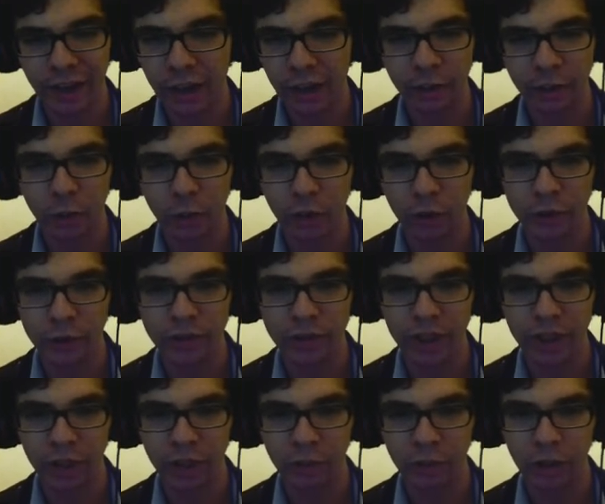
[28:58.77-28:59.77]
I don't know what I was
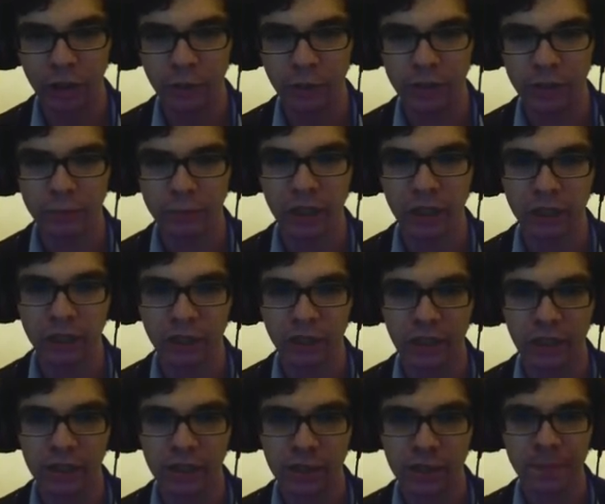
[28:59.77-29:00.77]
thinking when I was building
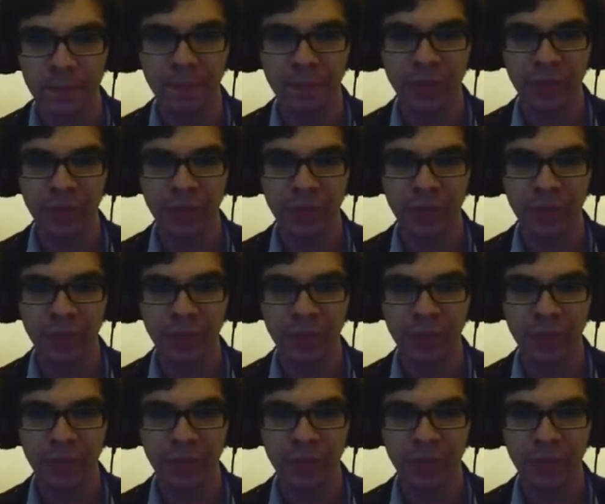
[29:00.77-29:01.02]
this.